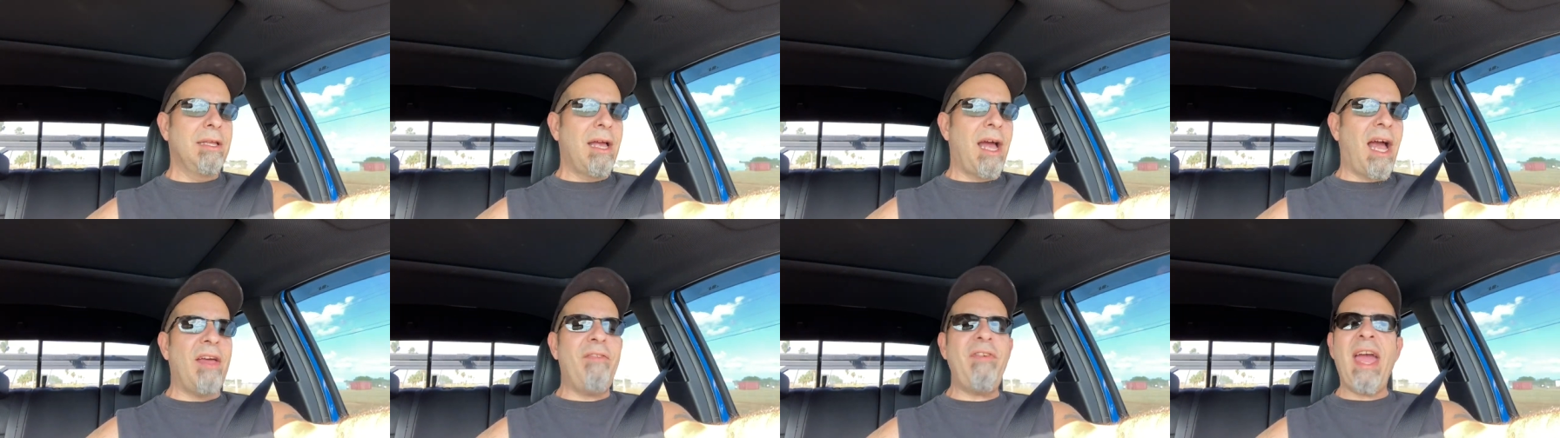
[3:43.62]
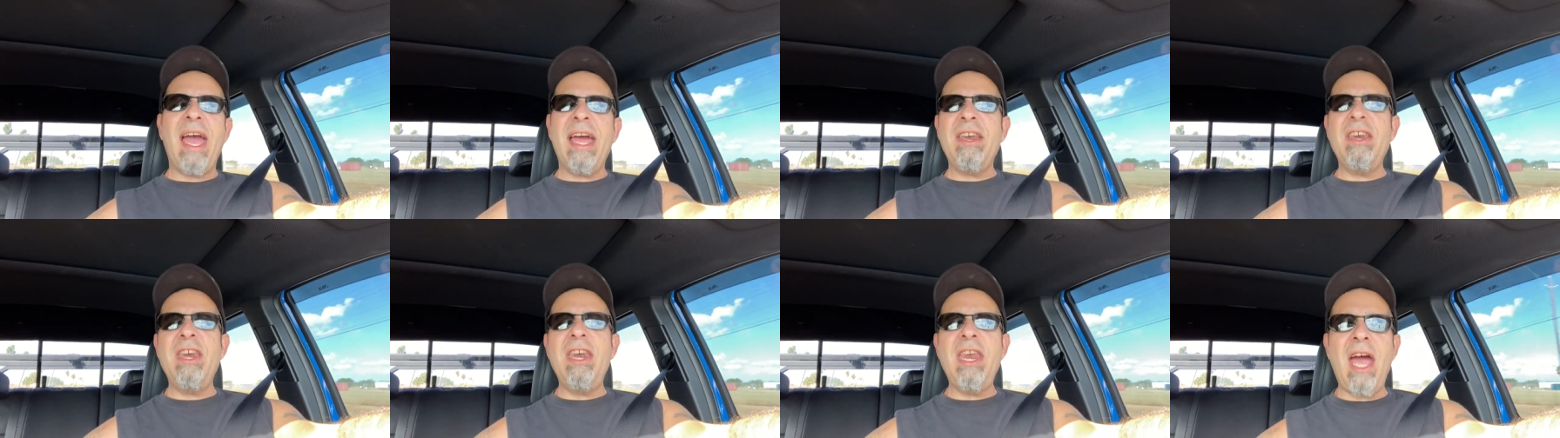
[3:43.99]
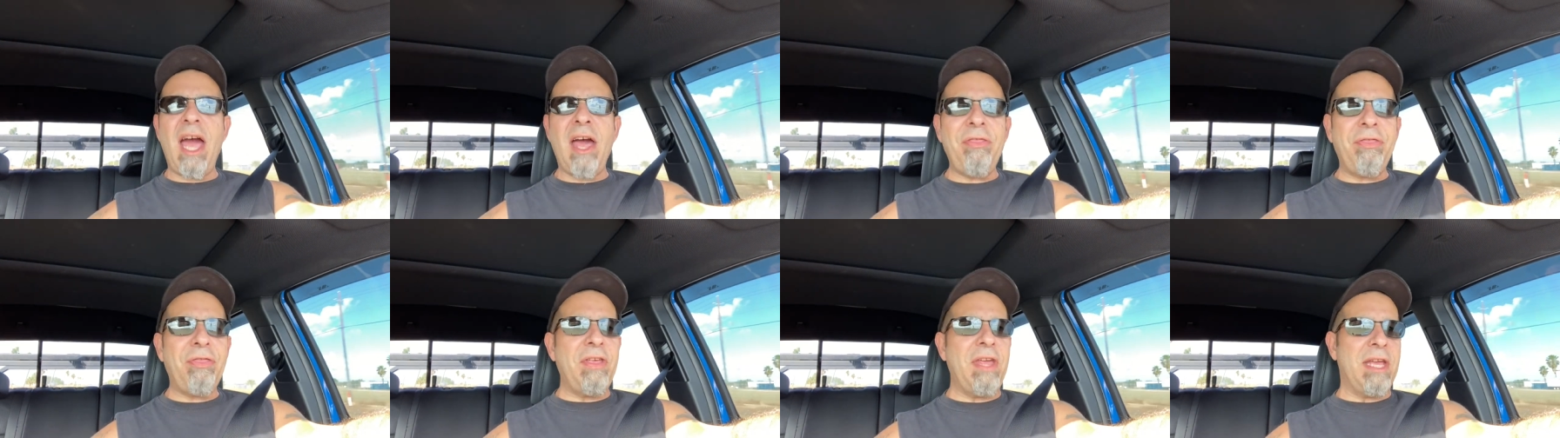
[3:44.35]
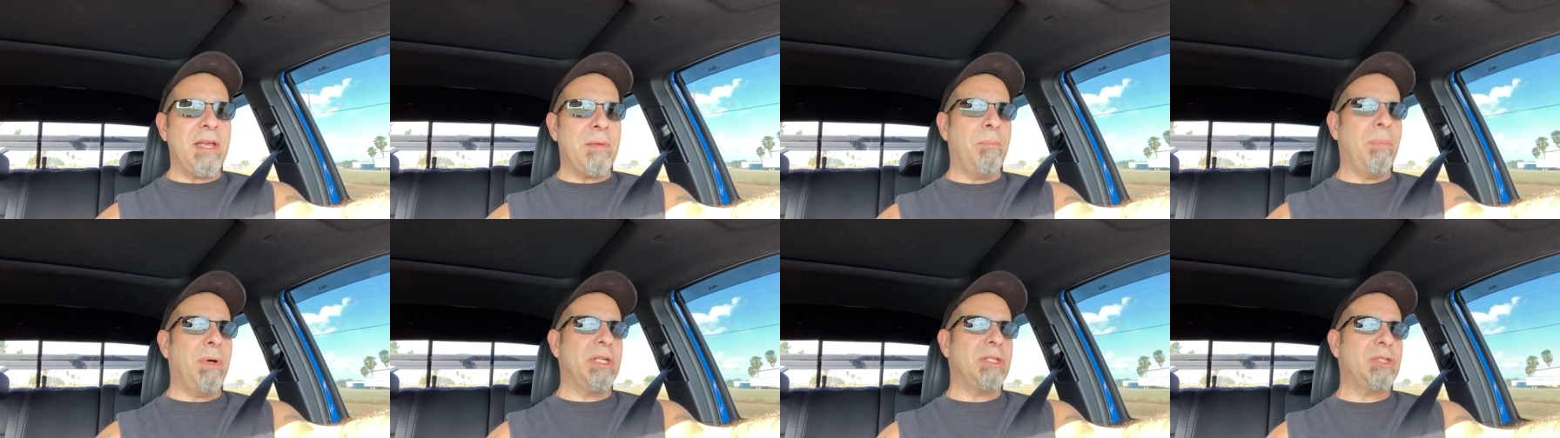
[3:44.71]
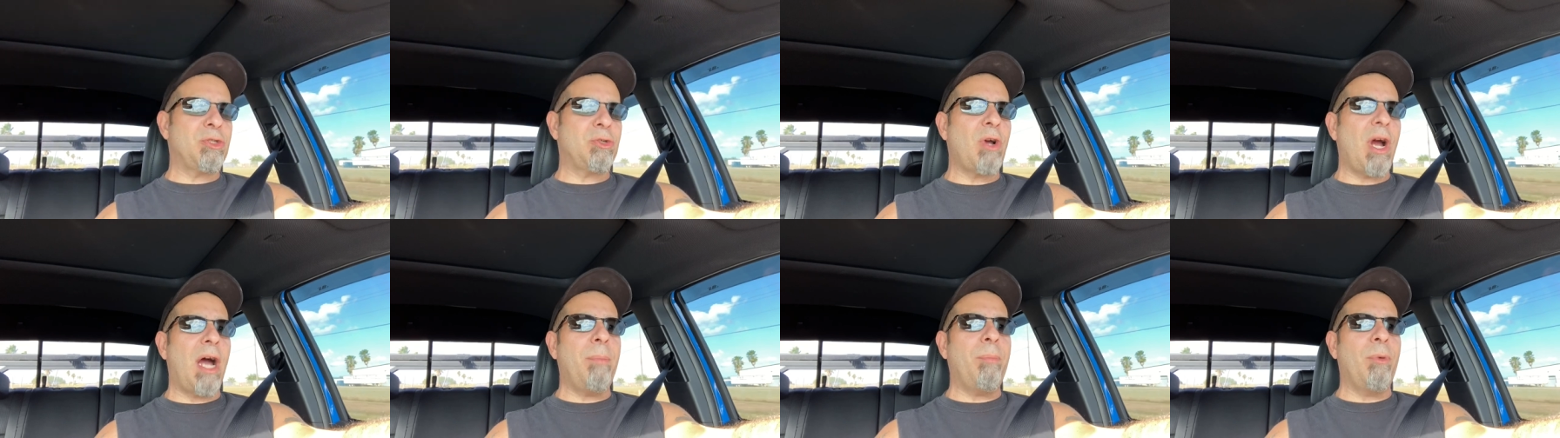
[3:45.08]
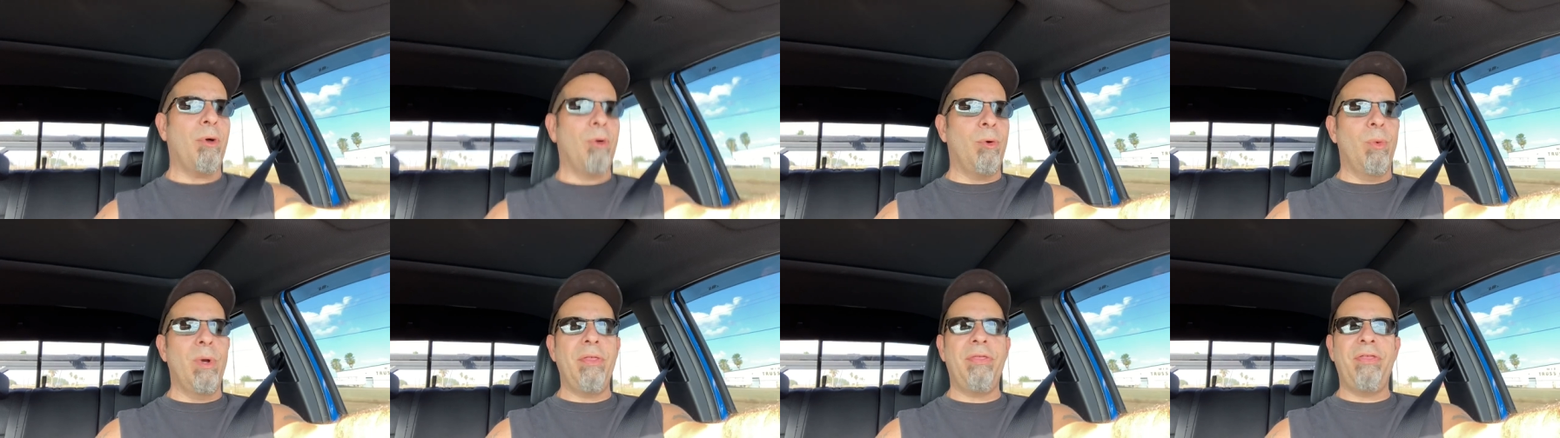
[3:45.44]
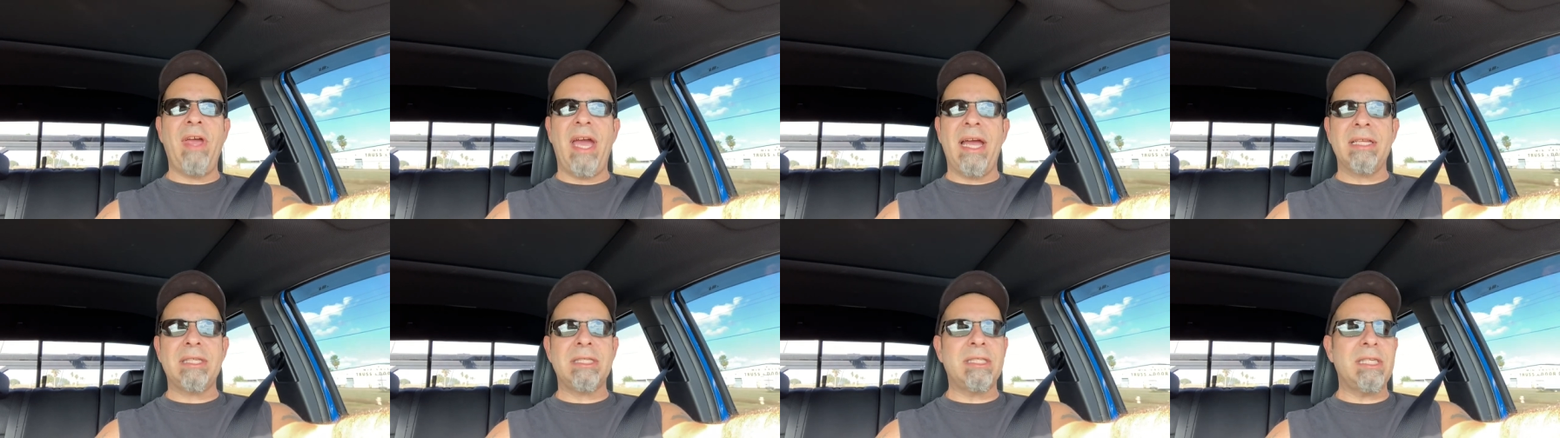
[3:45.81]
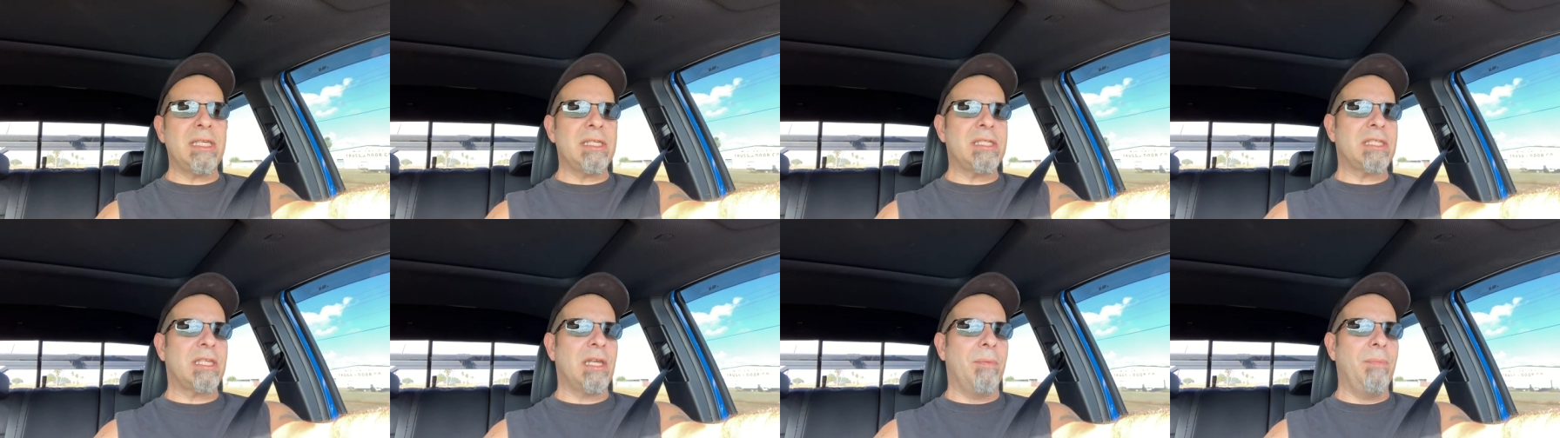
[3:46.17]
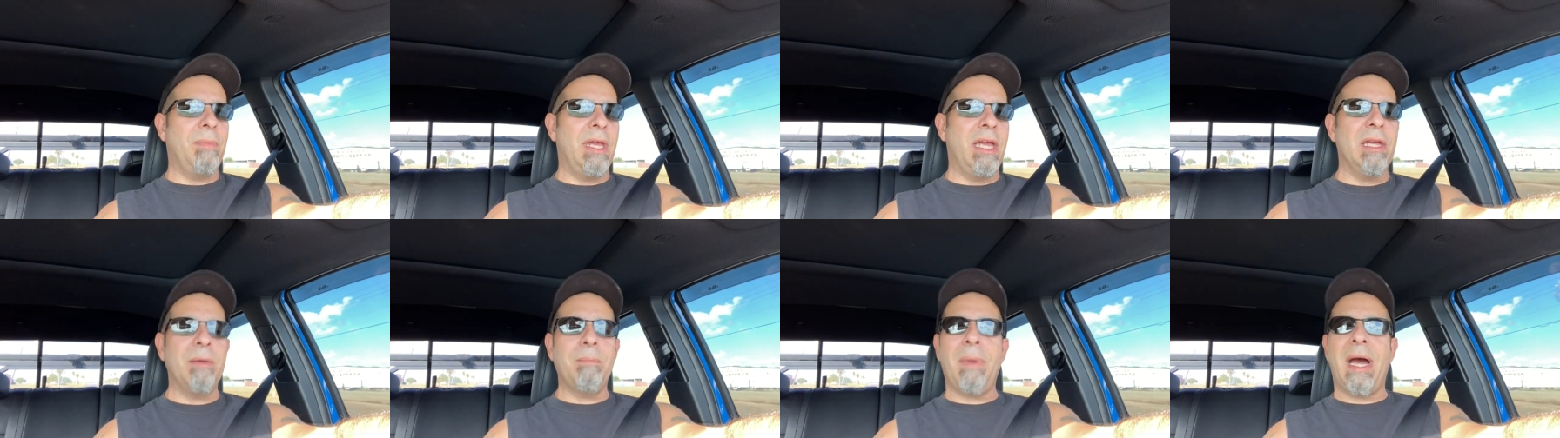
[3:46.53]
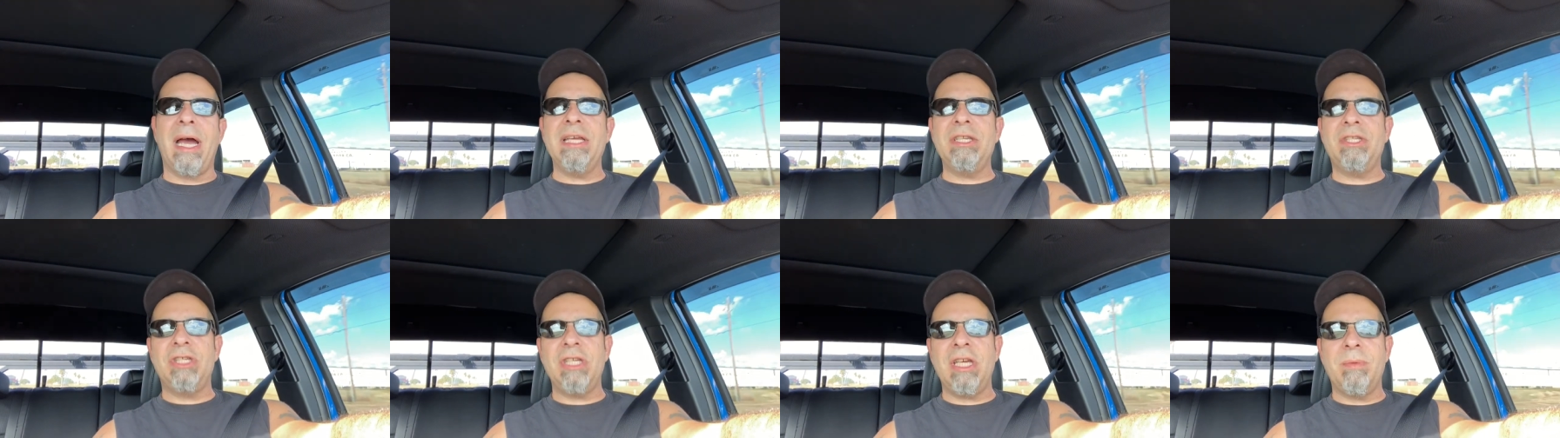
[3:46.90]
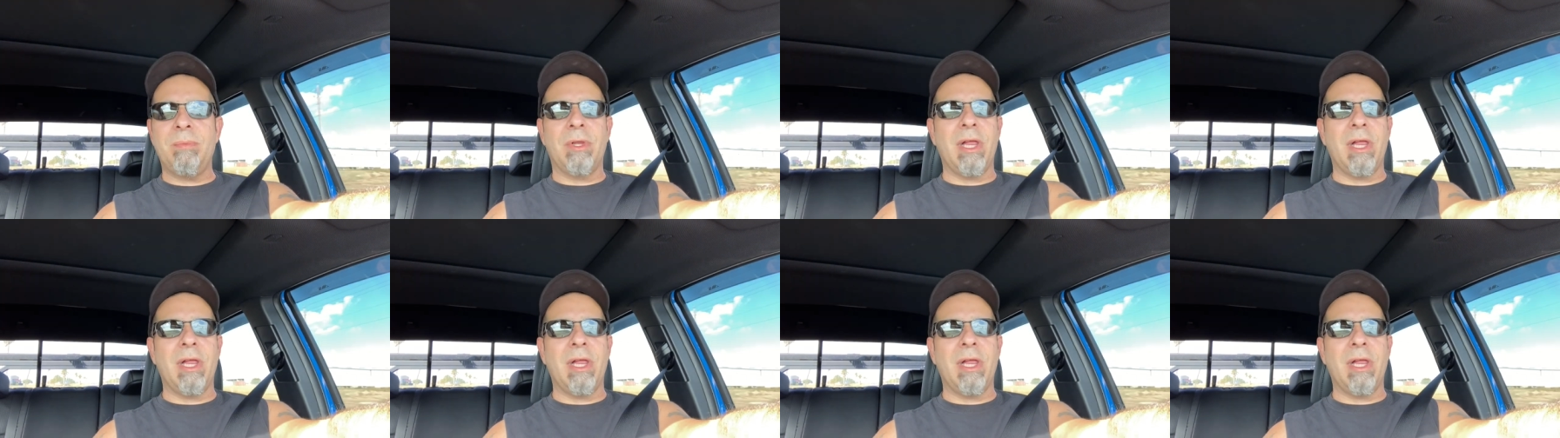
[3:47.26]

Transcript: I've had nothing but trouble with that system in my Jeep